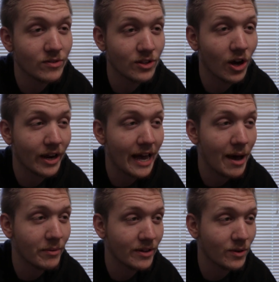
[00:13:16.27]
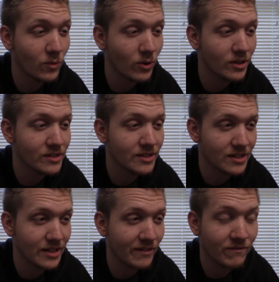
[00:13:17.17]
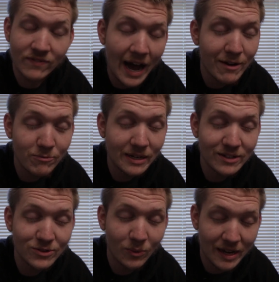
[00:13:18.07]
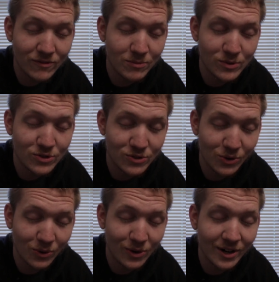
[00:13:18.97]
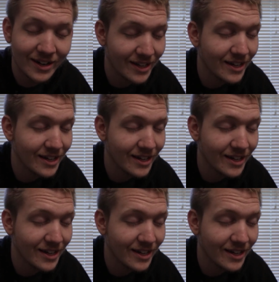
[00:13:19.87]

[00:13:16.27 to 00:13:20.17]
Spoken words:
Log cabin in the woods that's like 5 minutes away from the store.